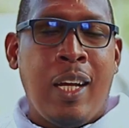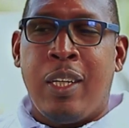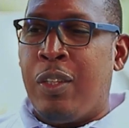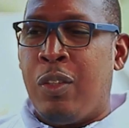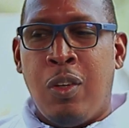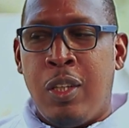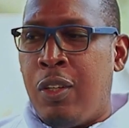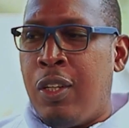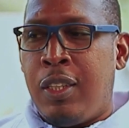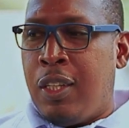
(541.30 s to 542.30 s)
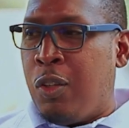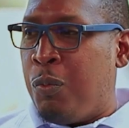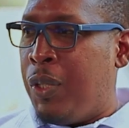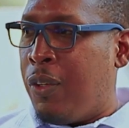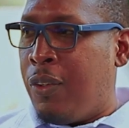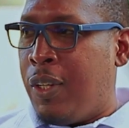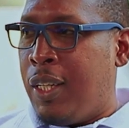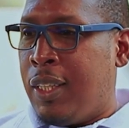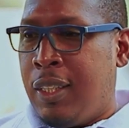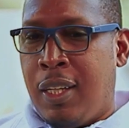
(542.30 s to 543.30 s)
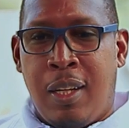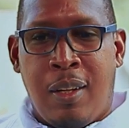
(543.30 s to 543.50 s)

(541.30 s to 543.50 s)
like, don't tell me all this